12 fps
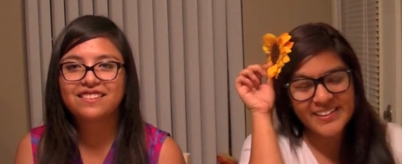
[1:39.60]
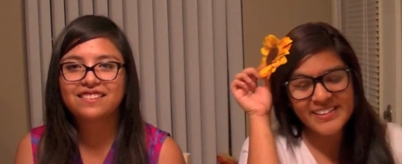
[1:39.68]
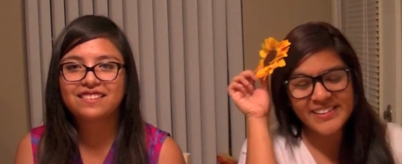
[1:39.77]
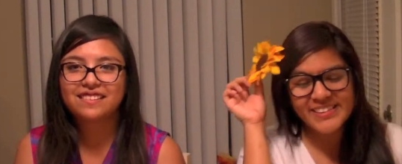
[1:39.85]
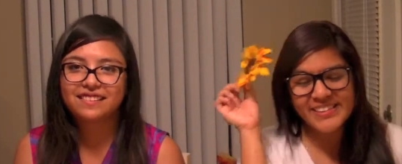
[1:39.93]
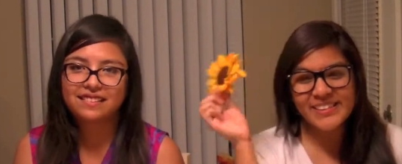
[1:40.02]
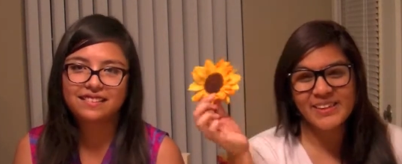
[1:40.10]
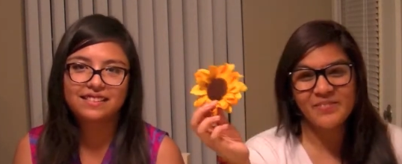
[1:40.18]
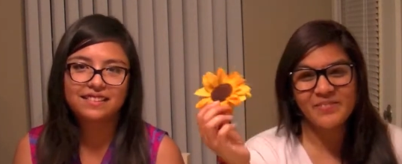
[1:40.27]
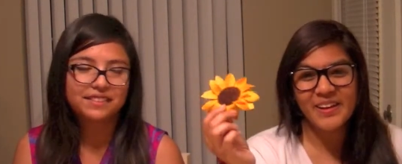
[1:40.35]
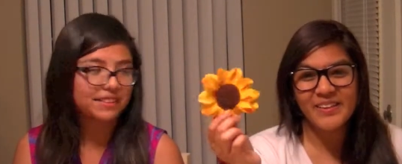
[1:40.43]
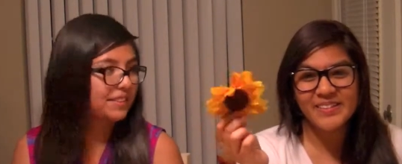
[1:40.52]
Speaker 1: because
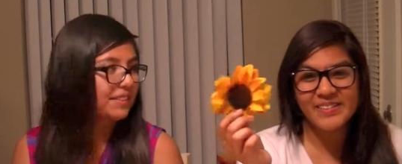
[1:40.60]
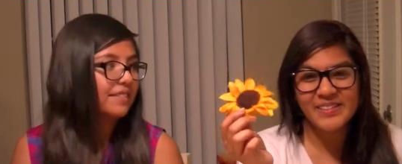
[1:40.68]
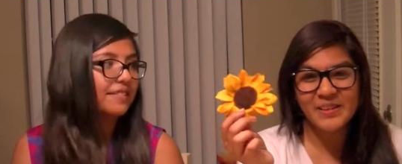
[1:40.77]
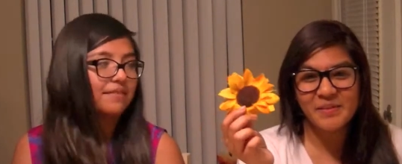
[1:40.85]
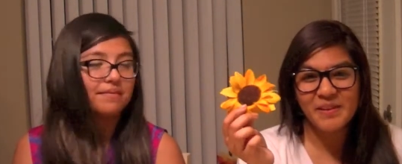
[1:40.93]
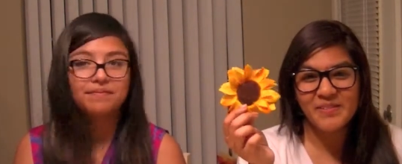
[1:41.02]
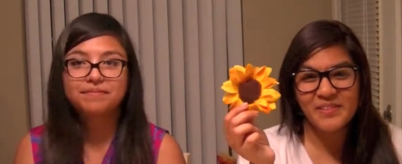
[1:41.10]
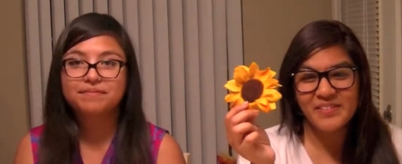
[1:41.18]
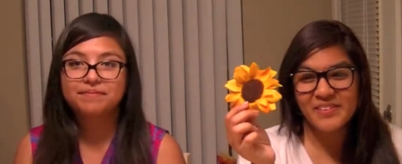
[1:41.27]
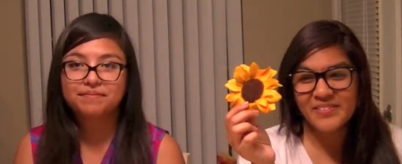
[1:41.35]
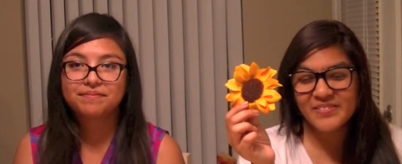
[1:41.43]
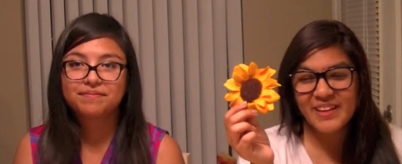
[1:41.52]
sunflowers are my
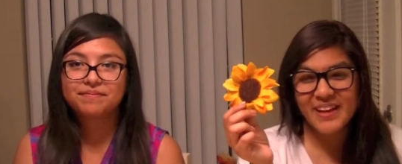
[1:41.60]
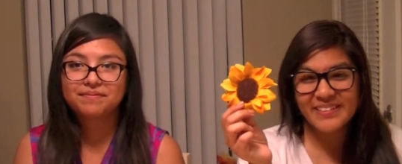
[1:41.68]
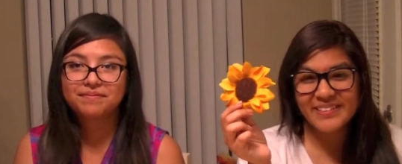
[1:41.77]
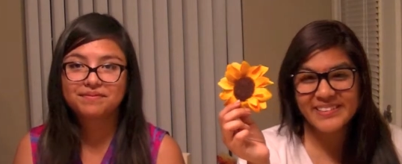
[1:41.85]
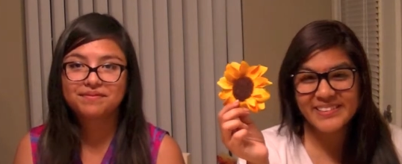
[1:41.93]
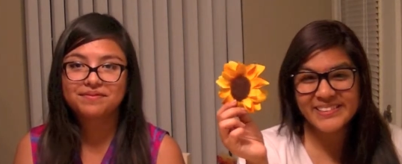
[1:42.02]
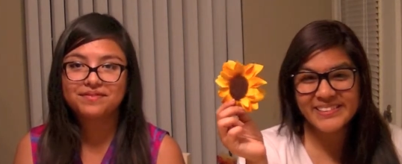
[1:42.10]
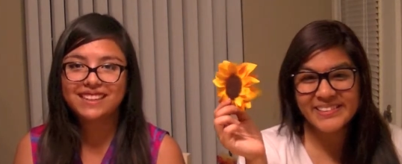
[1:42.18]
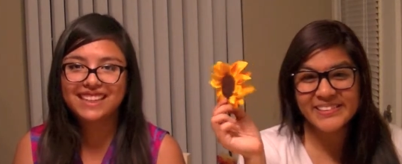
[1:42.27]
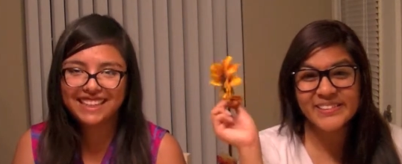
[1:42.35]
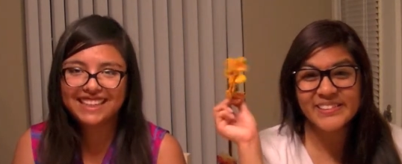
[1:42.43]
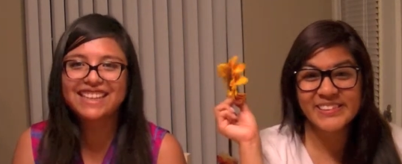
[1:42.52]
favorite flowers. And
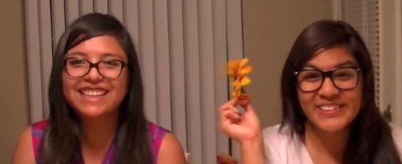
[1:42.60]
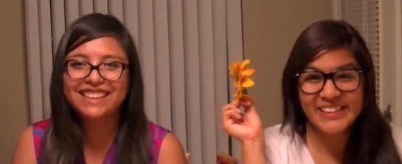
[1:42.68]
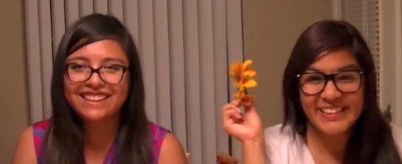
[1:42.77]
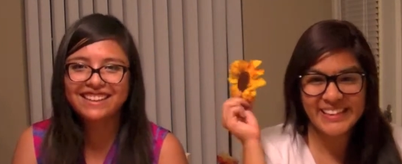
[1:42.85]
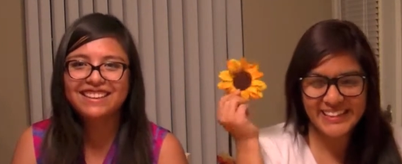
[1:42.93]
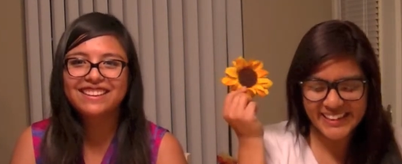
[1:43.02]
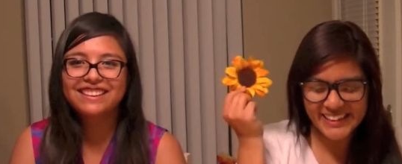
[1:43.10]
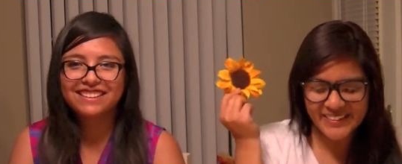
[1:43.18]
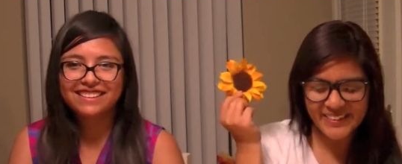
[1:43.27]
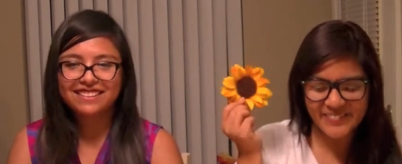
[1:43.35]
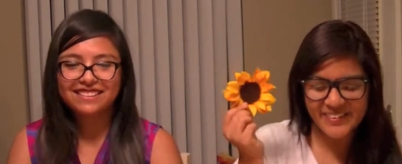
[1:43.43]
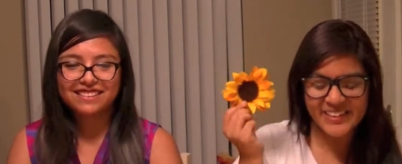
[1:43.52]
it looks good. I
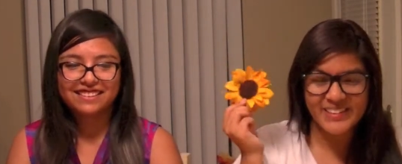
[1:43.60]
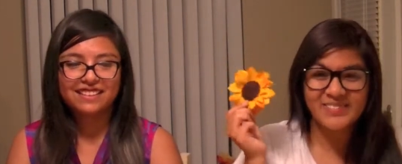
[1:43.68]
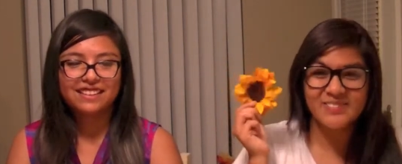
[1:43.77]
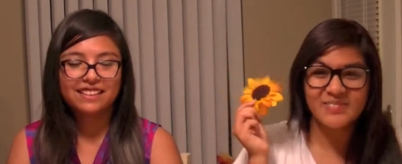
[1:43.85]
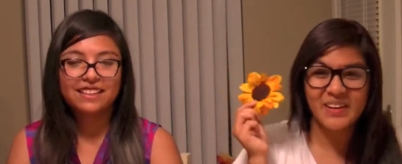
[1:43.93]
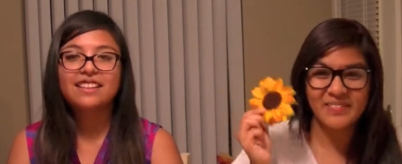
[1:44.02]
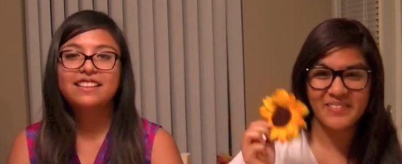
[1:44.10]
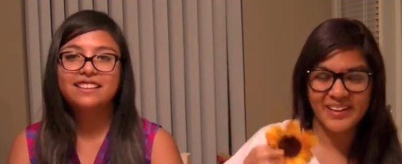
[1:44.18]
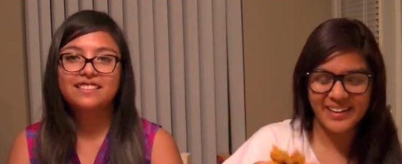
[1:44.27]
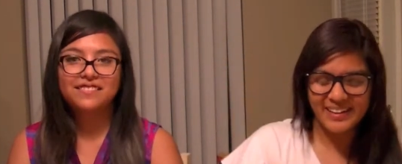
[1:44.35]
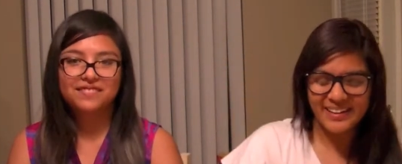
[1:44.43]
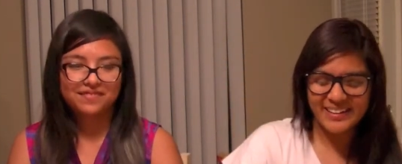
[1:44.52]
love it.
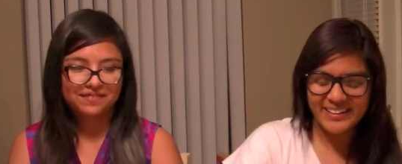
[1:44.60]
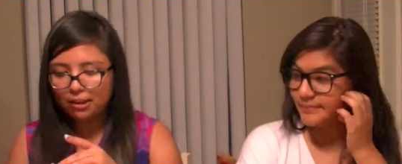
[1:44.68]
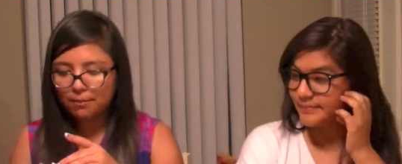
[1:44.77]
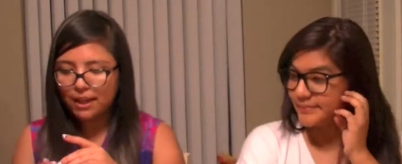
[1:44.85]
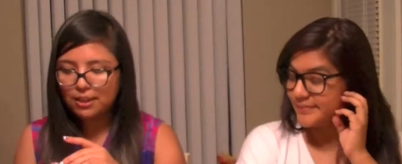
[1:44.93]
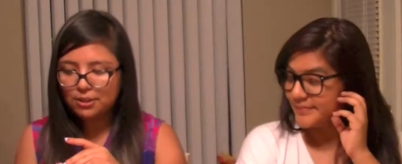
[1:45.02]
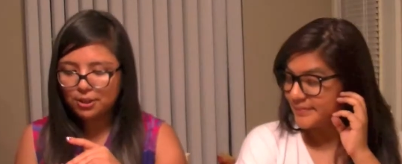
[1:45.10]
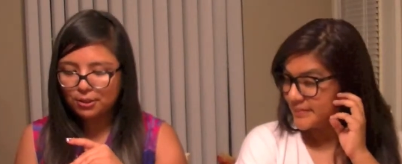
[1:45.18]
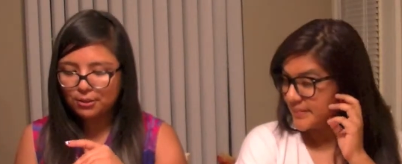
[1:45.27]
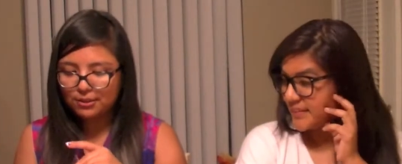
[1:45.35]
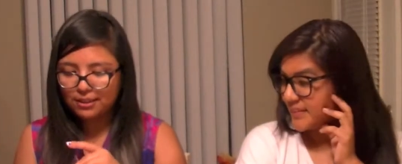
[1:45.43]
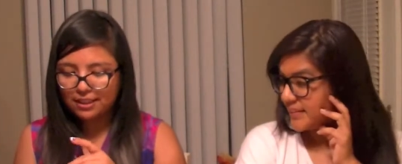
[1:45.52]
Favorite.
Speaker 2: Um, I
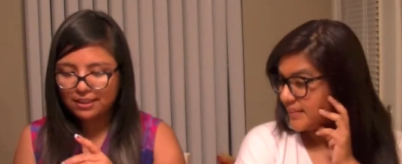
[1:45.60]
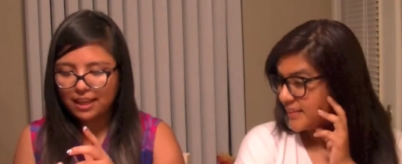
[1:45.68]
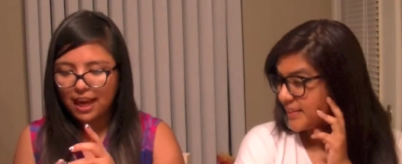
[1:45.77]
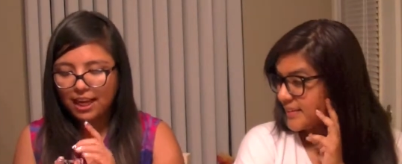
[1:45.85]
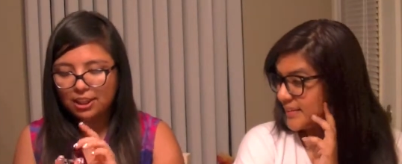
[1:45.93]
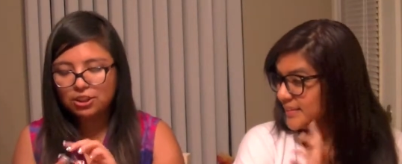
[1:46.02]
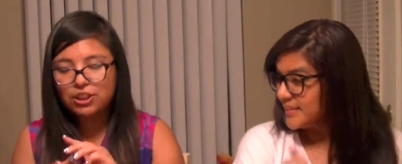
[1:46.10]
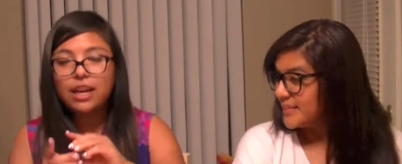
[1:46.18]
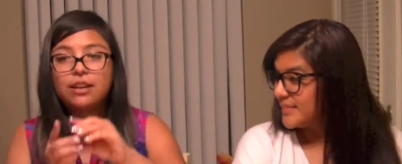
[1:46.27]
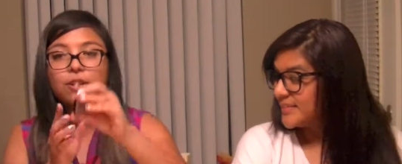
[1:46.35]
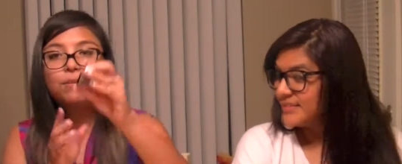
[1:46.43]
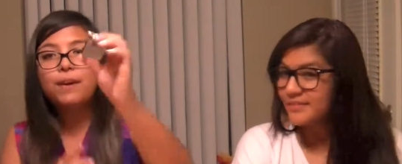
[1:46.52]
chose this
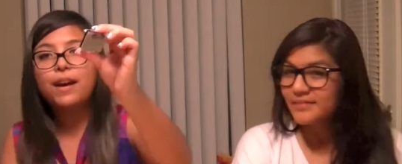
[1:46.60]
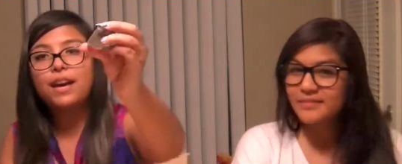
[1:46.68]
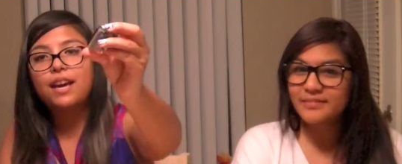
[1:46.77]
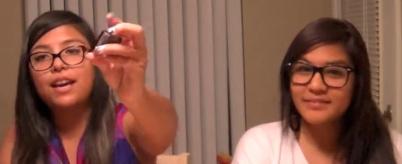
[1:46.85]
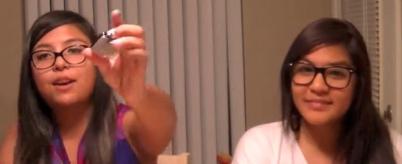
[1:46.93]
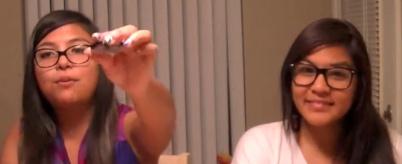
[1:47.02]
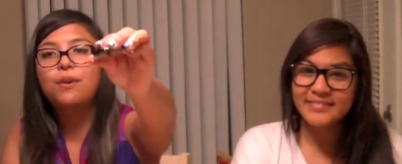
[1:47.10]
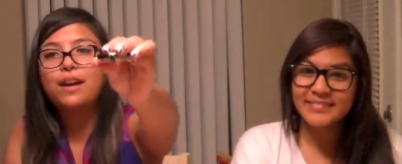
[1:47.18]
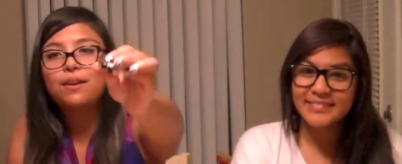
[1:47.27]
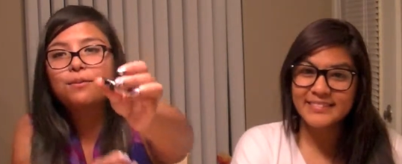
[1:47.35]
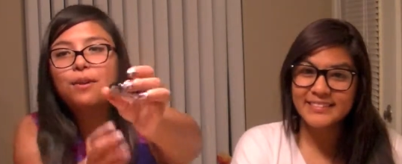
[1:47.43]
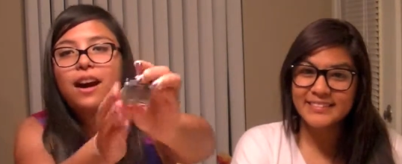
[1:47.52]
eyeshadow by
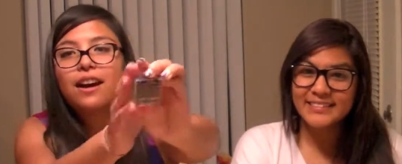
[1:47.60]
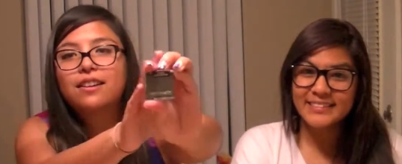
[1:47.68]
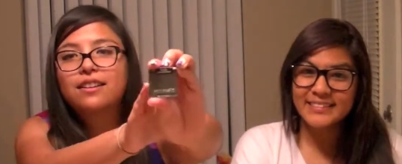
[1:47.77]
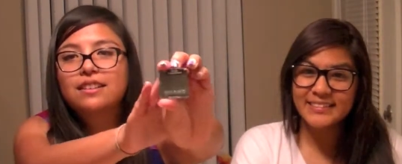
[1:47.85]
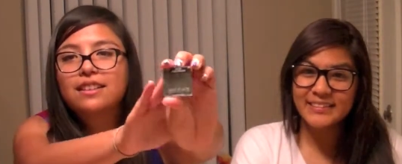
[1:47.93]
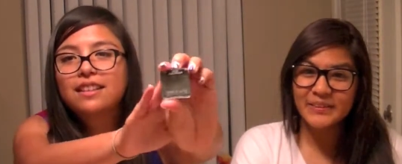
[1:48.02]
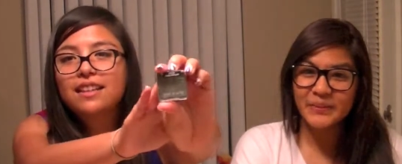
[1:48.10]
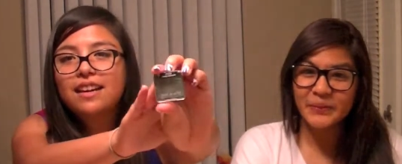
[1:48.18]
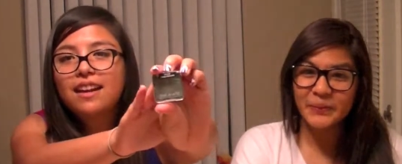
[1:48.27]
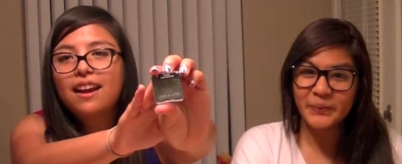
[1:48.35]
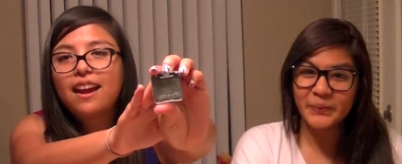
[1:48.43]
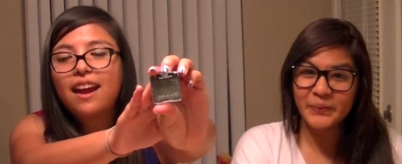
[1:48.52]
Wet n Wild,
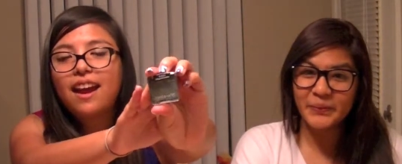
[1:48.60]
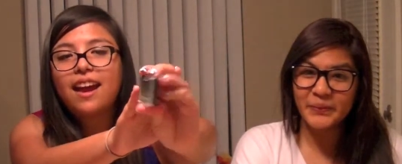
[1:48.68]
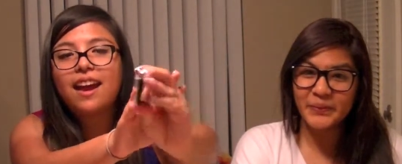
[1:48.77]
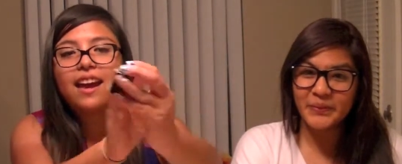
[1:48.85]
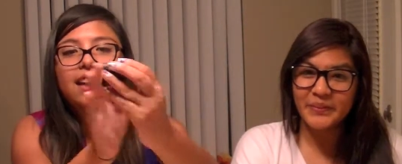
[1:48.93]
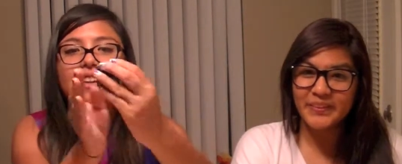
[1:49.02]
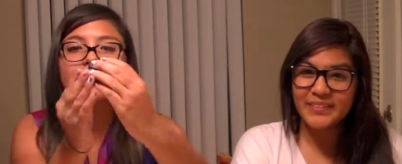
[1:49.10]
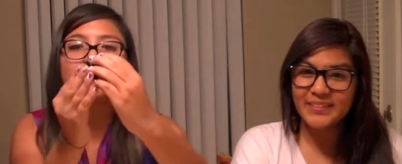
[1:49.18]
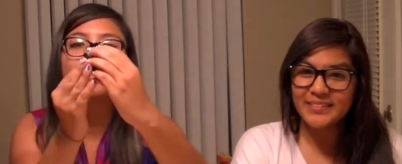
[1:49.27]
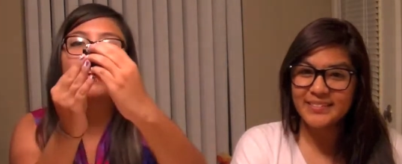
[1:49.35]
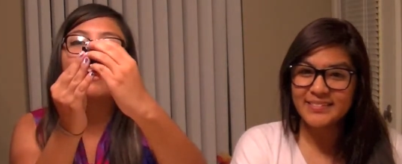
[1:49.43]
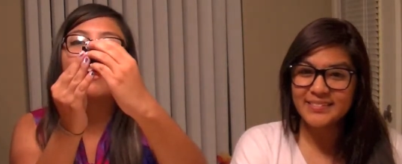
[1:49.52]
mm -hmm. and
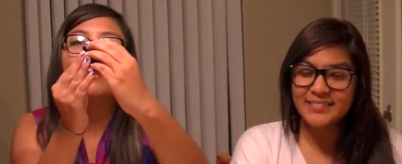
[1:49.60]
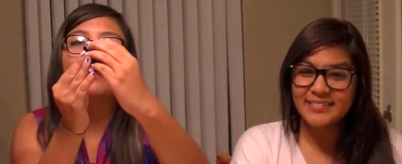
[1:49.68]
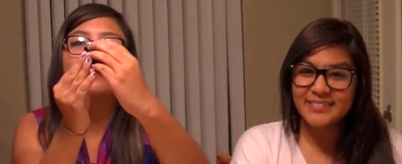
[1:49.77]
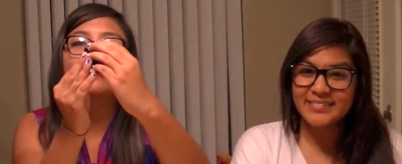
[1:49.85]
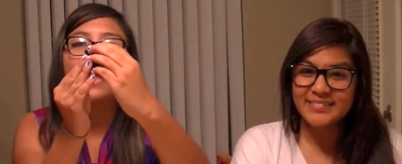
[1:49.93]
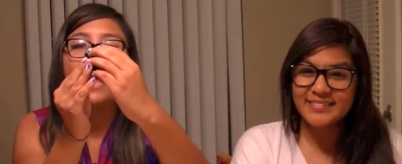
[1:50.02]
it's called